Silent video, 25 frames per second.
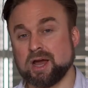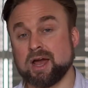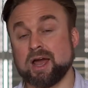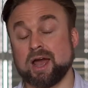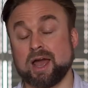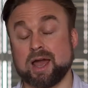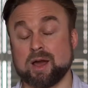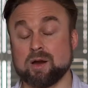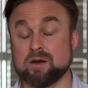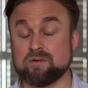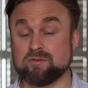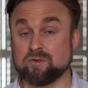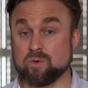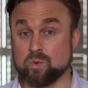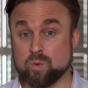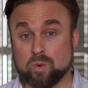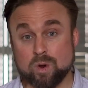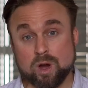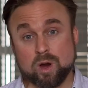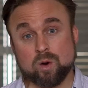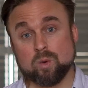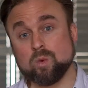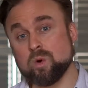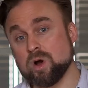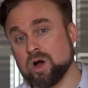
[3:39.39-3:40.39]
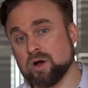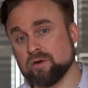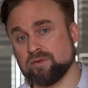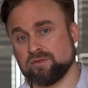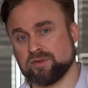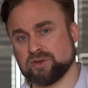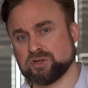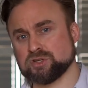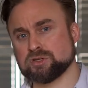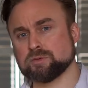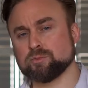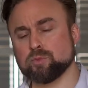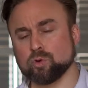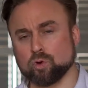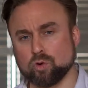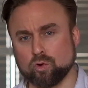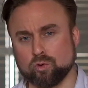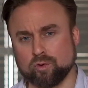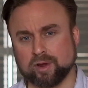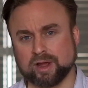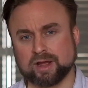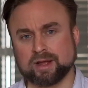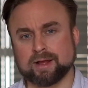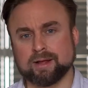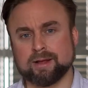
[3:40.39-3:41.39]
However, well worth
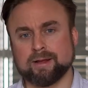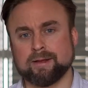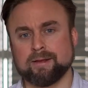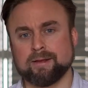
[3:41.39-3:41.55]
exploring.